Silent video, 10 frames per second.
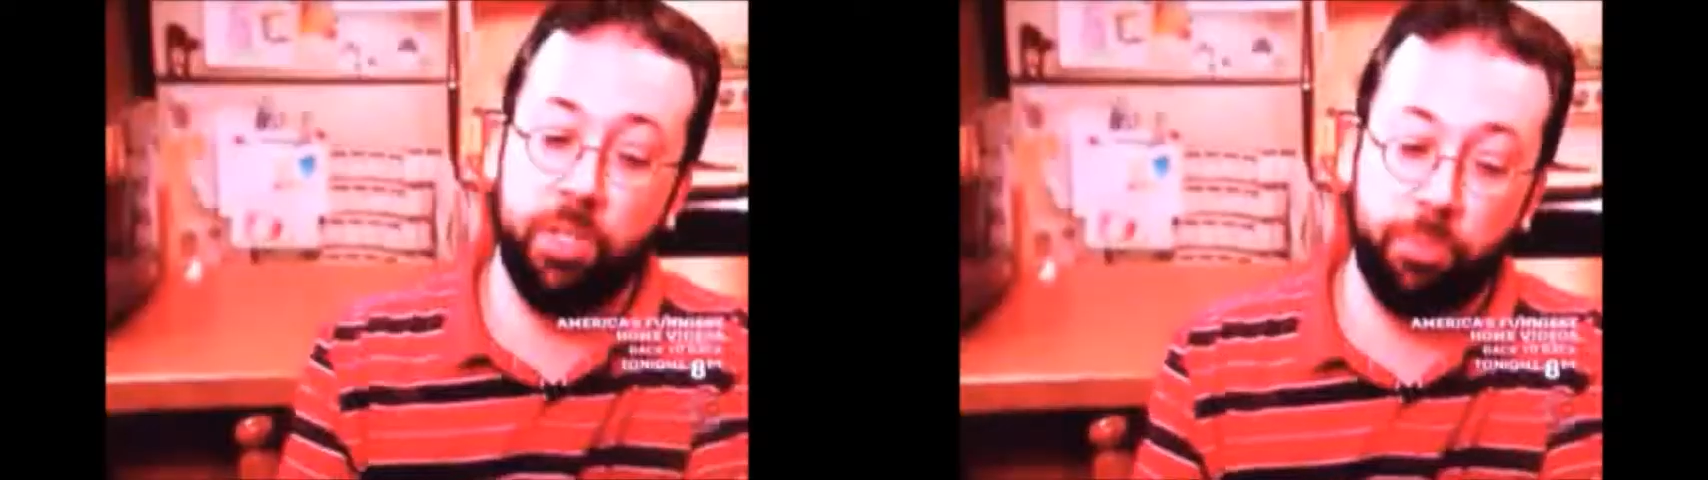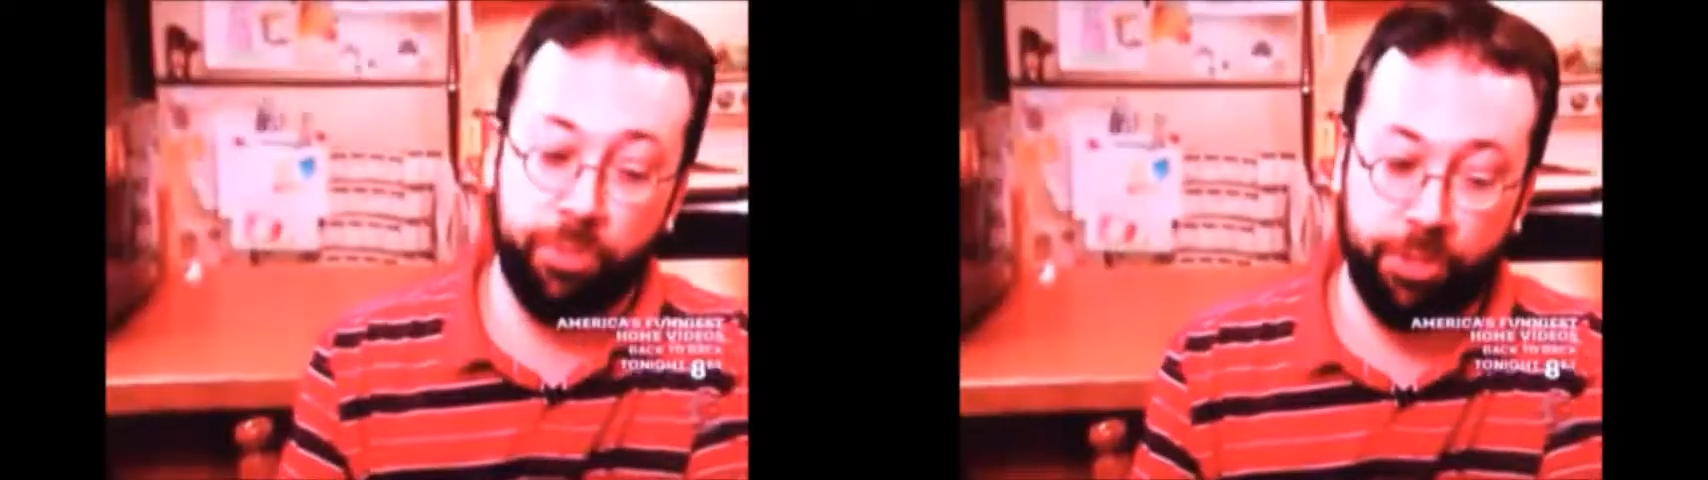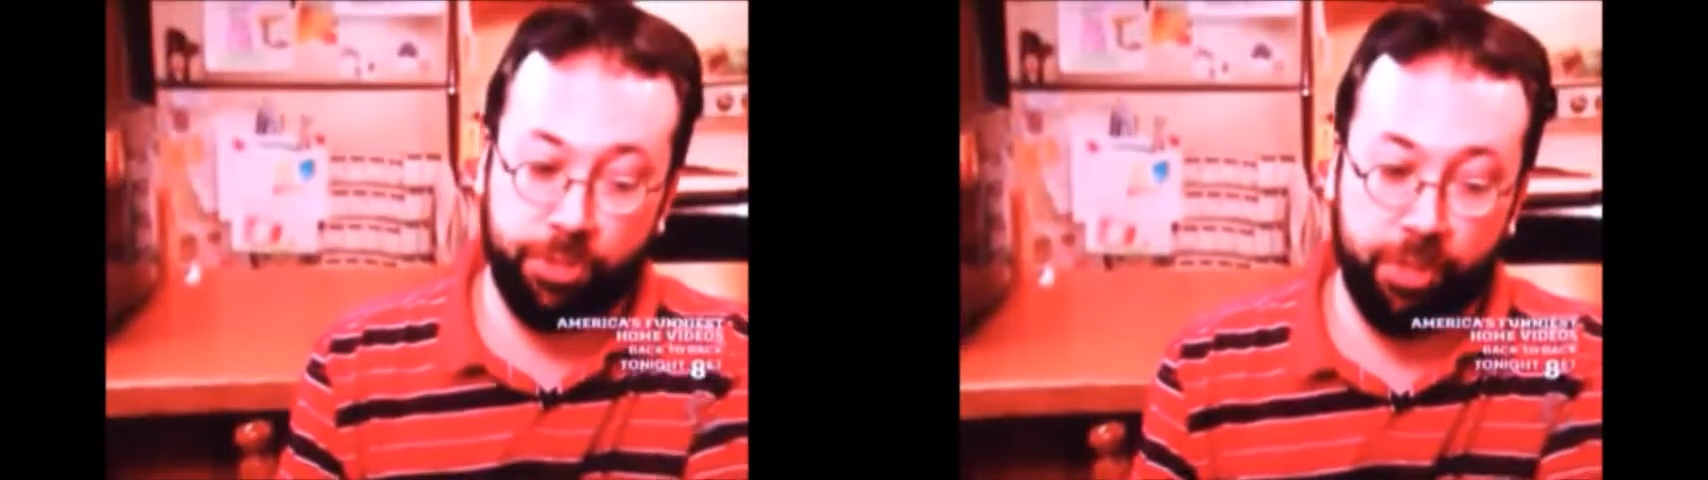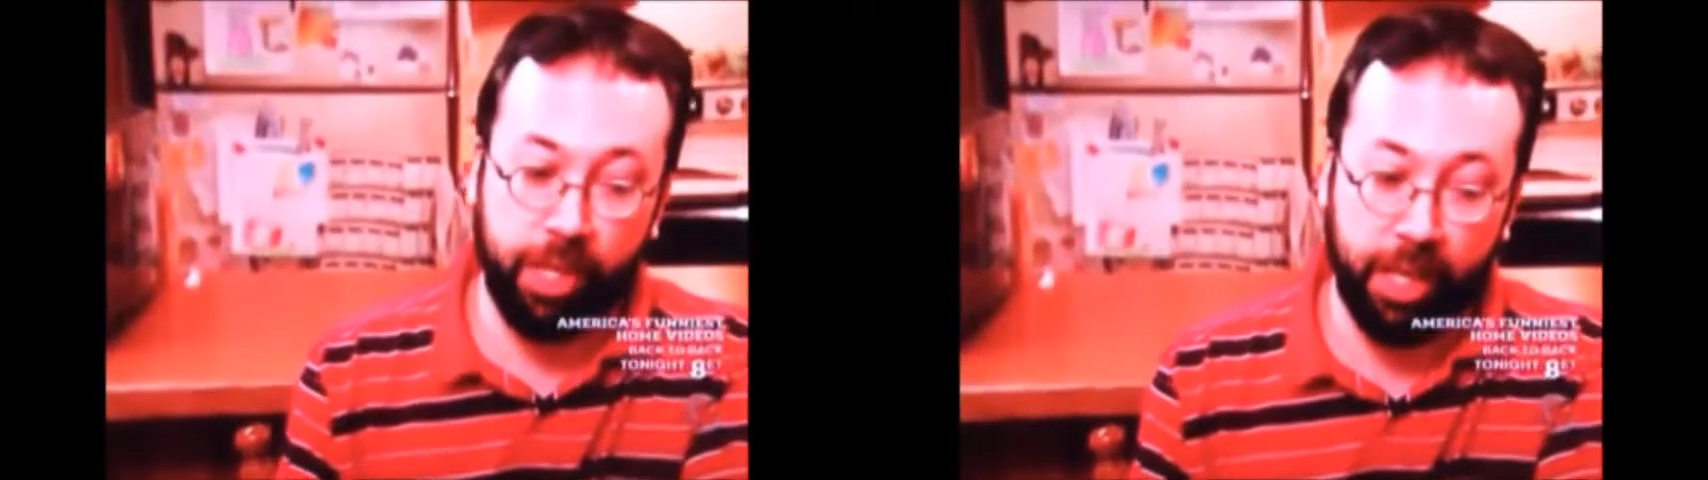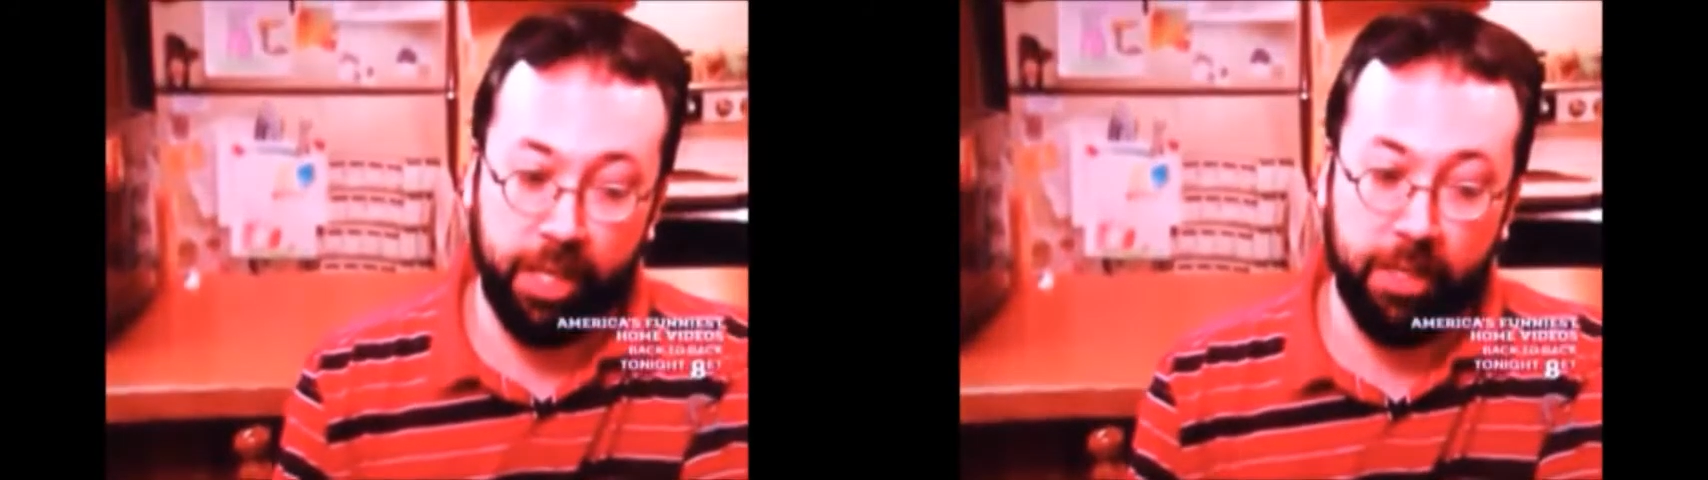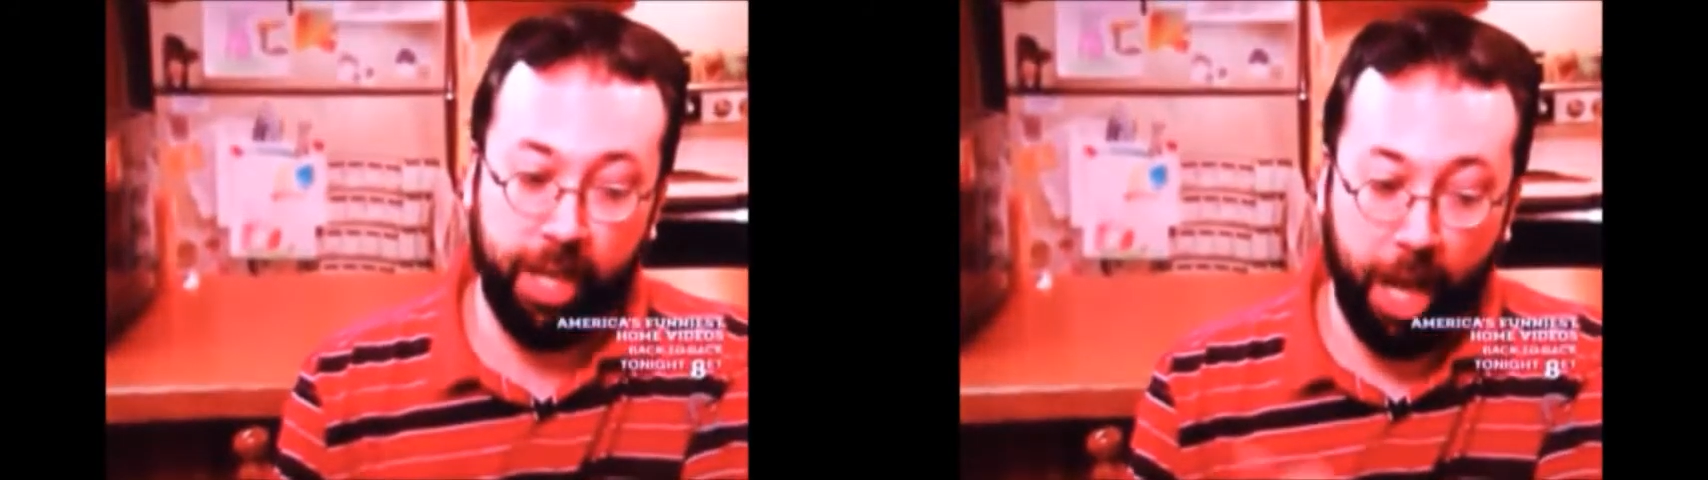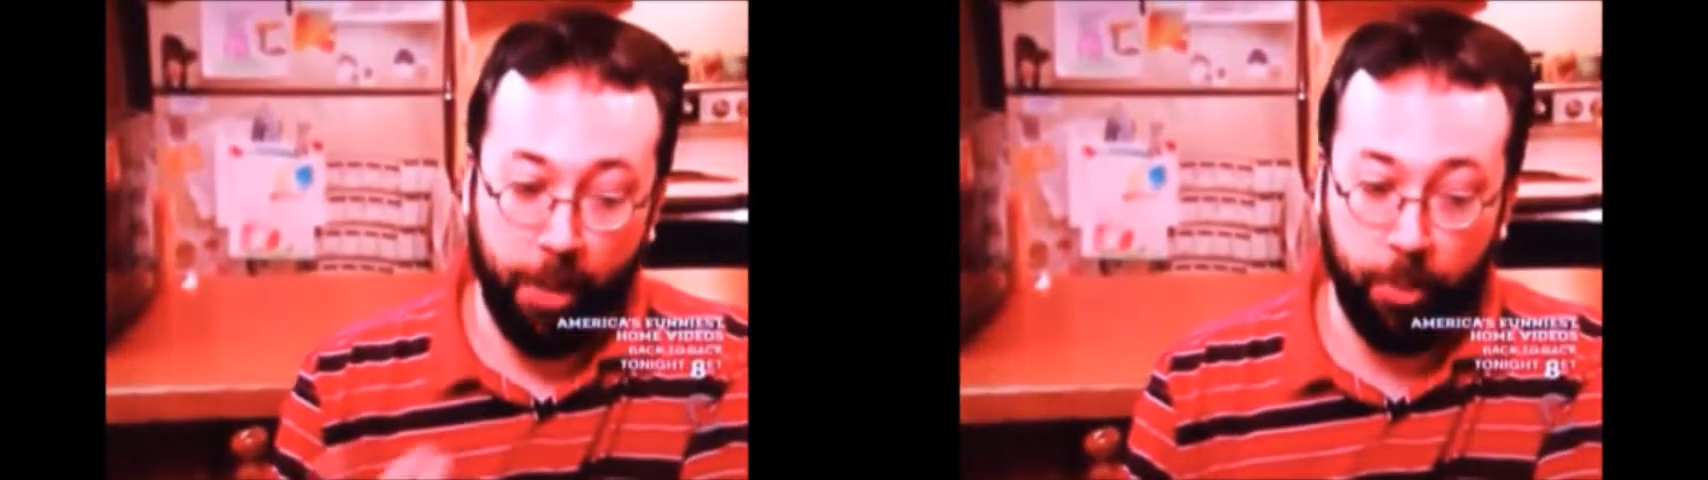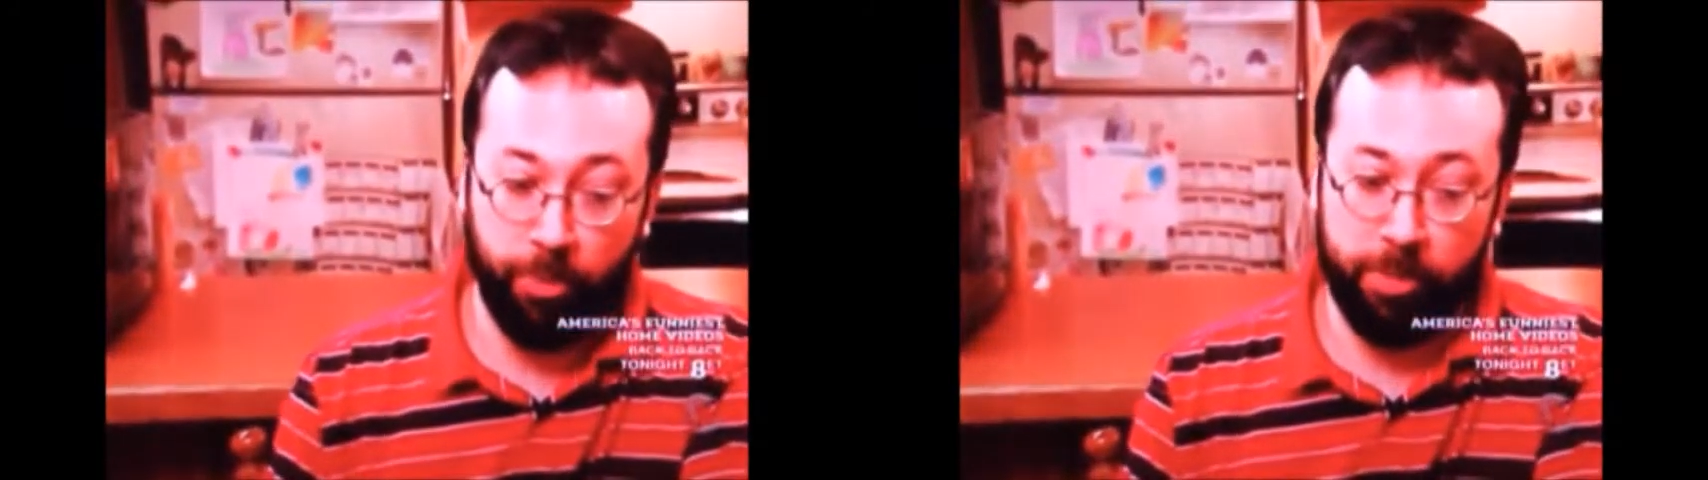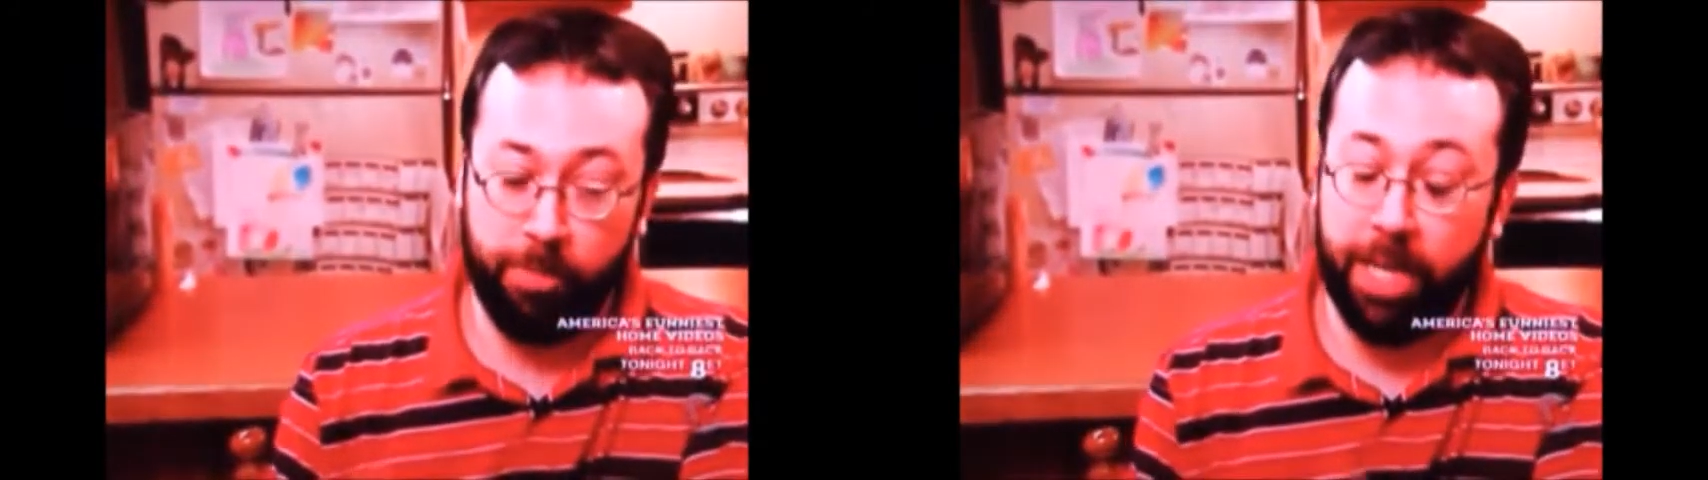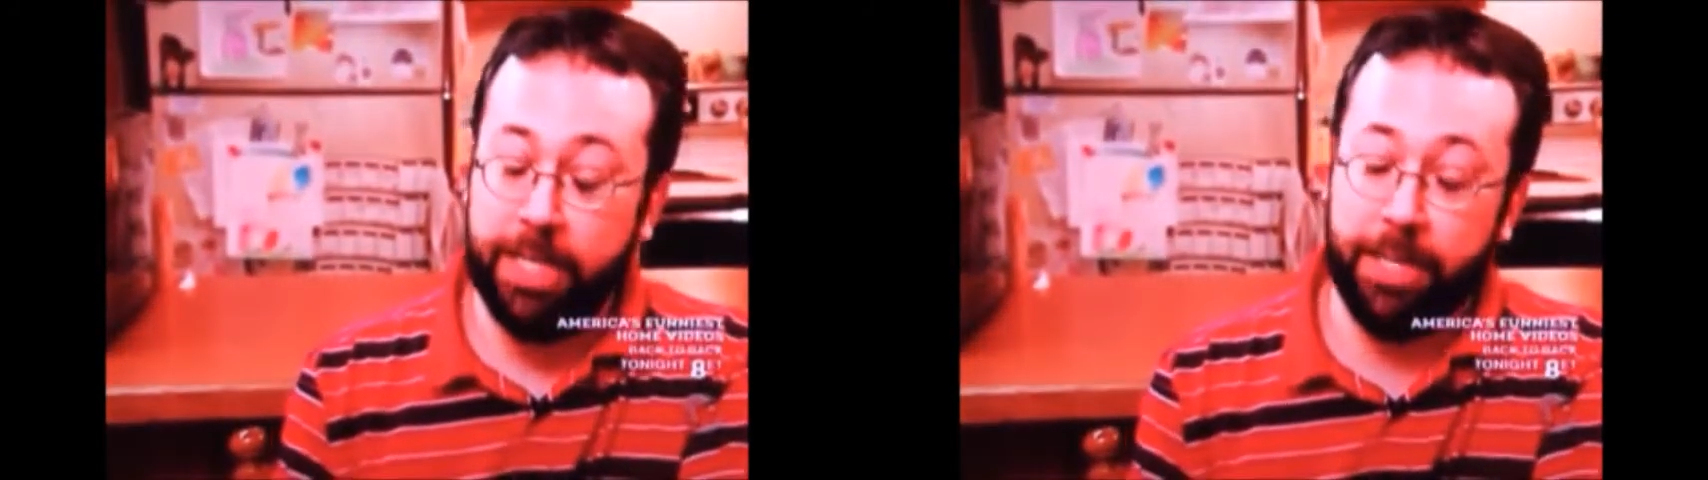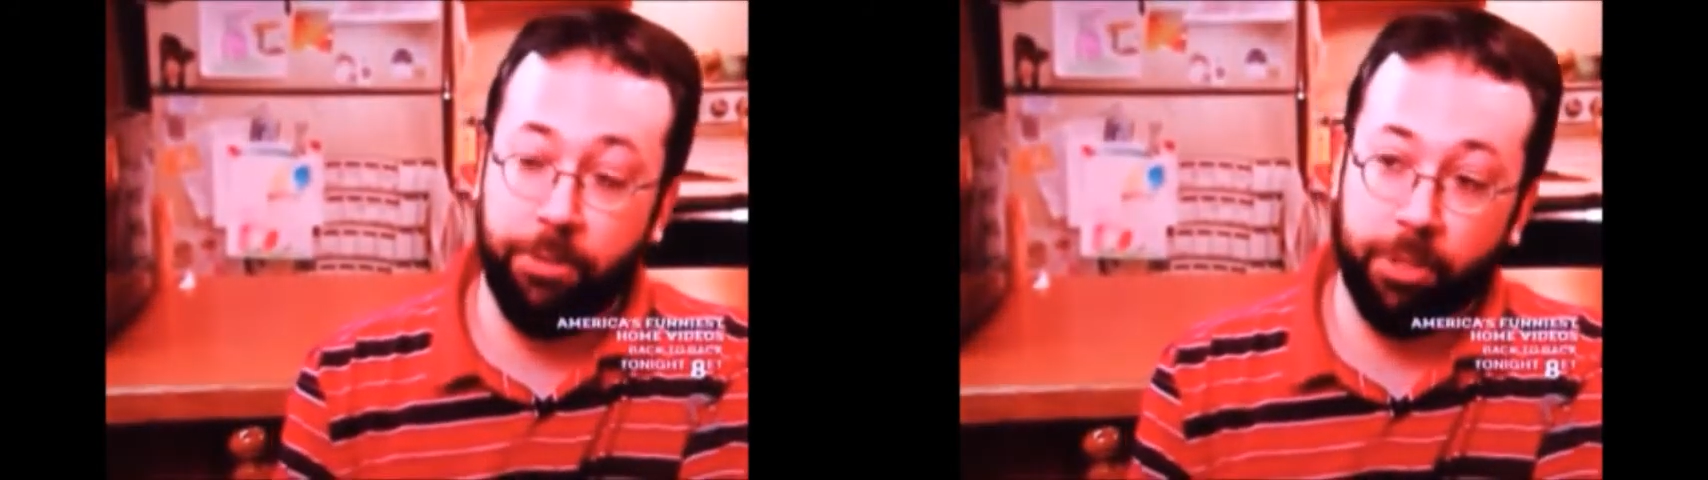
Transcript: in his position, I would want my dad